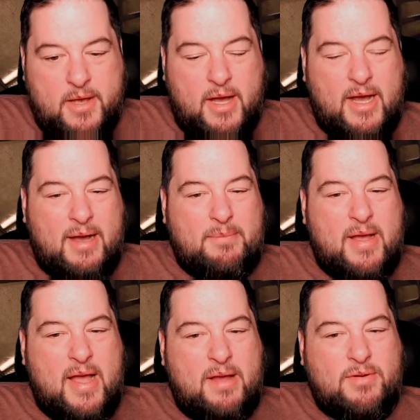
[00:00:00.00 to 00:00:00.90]

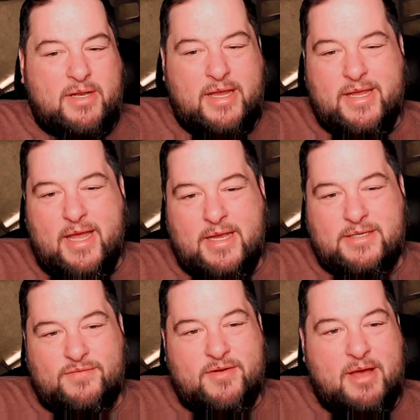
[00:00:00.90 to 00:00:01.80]
I would like you
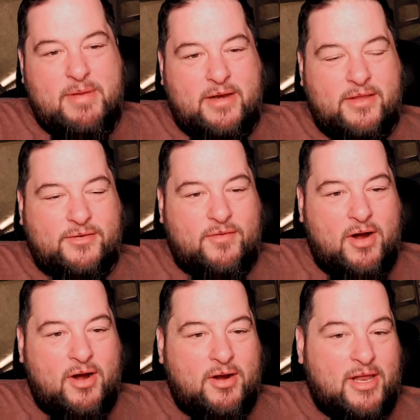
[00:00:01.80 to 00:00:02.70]
guys, if you got made it this
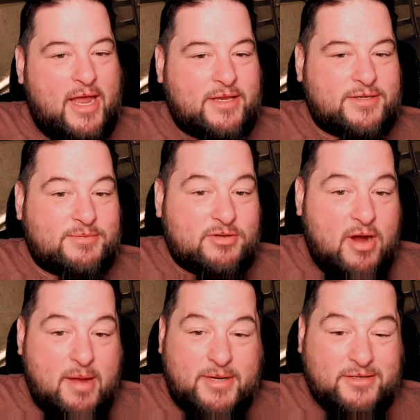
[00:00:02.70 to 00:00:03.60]
far, like,
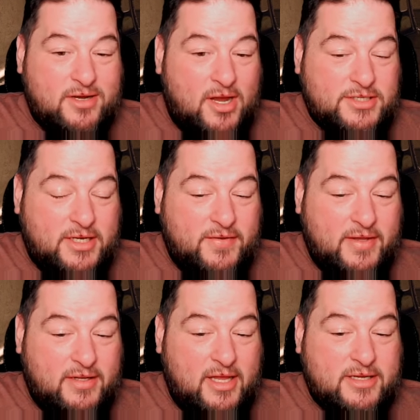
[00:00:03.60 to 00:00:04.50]
subscribe. It doesn't cost you
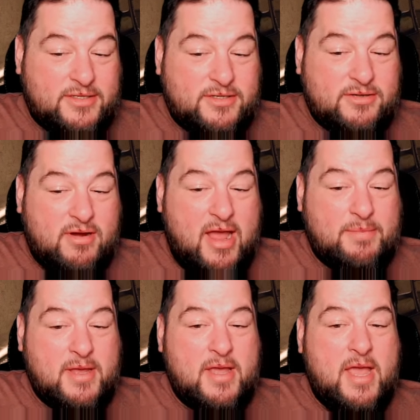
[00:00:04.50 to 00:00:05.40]
anything to like and
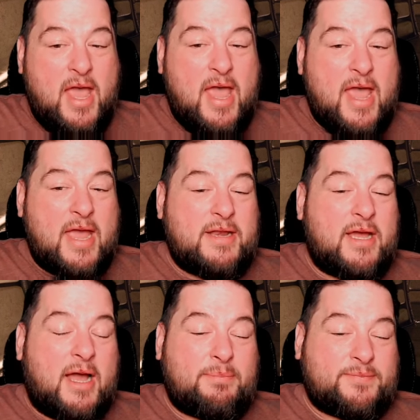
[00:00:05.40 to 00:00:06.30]
subscribe. And
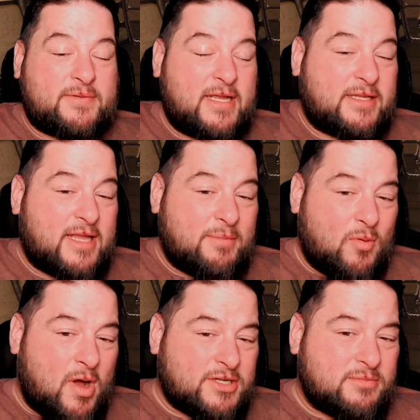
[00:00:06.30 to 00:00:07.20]
take the time
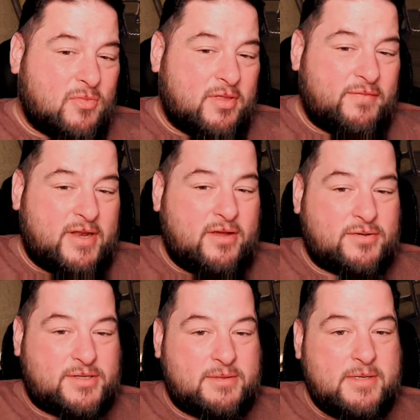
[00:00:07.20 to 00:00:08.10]
to watch some more of the
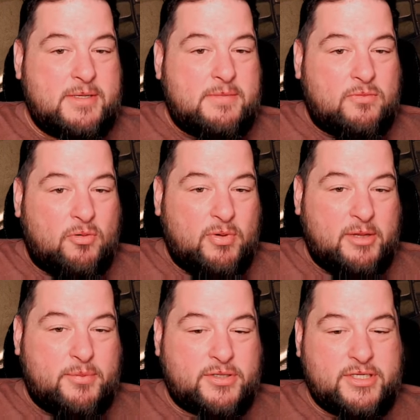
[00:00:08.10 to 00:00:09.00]
videos. We're
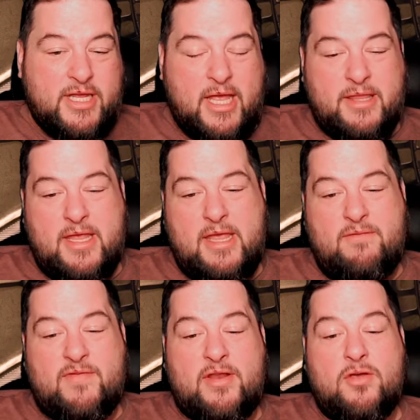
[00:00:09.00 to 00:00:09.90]
really pushing to get
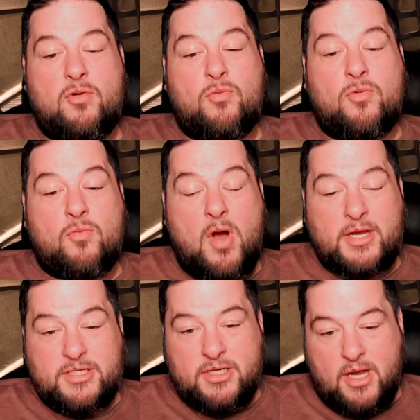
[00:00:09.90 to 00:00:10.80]
the video
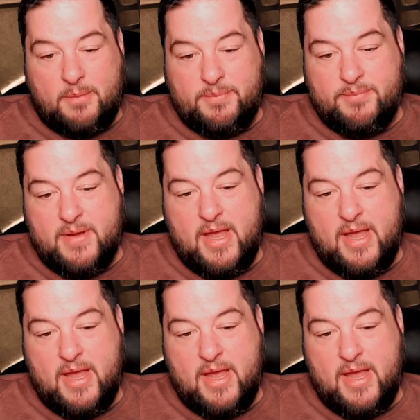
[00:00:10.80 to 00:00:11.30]
watch up.